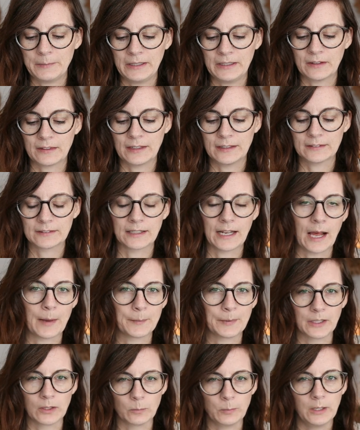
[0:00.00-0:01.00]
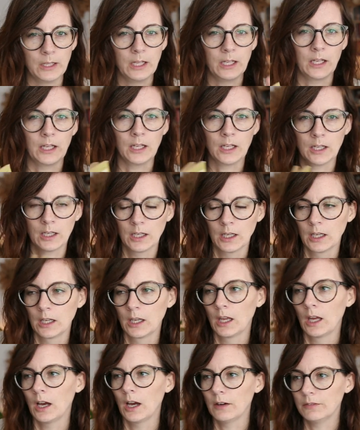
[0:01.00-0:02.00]
I mean, things that happen at the beginning
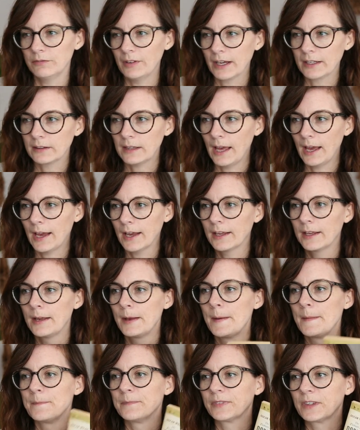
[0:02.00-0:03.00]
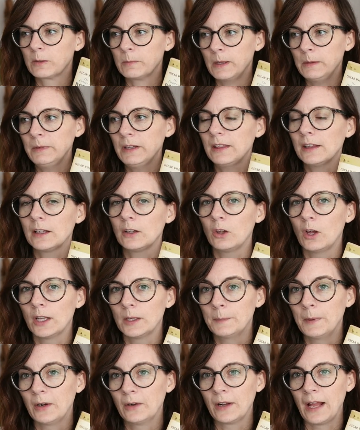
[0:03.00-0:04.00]
affect that. It's made me think a
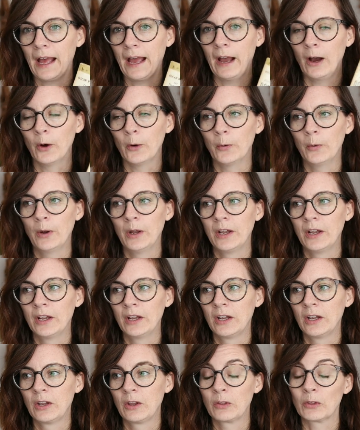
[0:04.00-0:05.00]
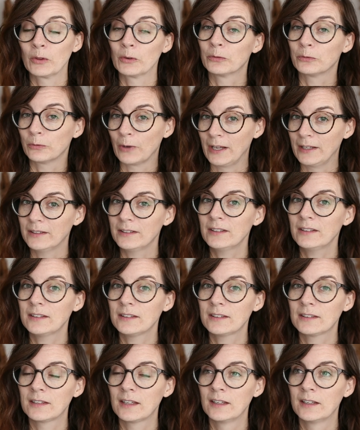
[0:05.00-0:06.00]
lot about how the
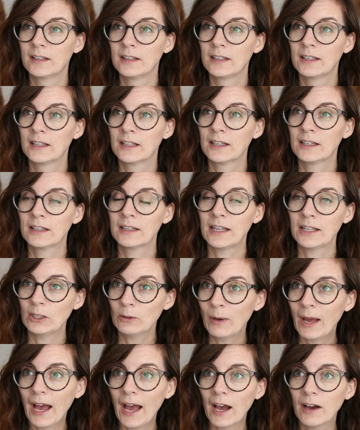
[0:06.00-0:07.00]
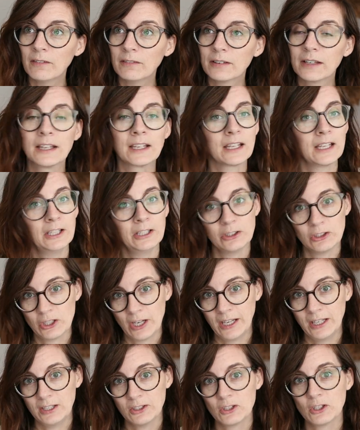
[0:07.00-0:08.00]
friends that you have can
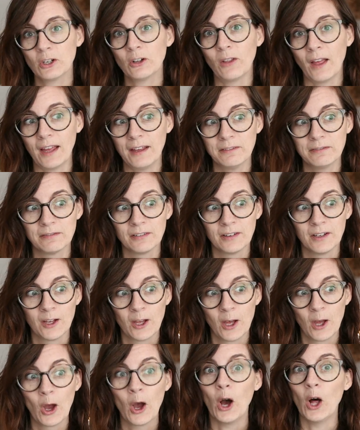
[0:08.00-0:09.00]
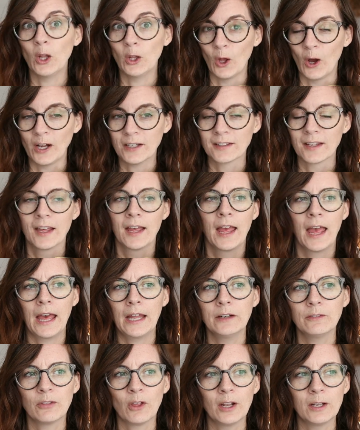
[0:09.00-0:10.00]
change your life a lot.
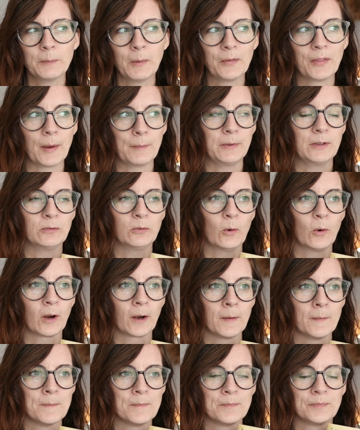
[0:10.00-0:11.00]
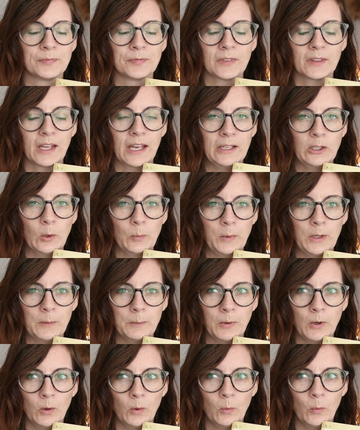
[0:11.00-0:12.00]
And I've thought about that before. I know
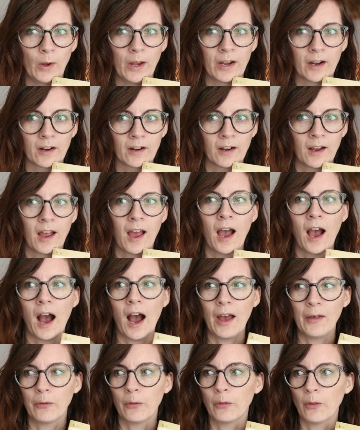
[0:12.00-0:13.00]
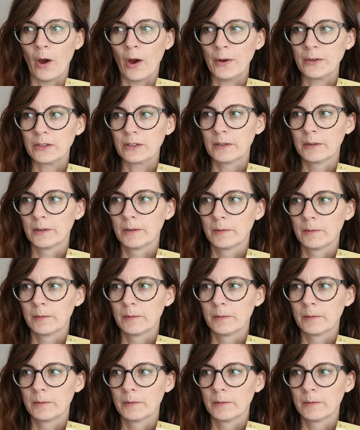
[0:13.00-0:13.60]
people where I thought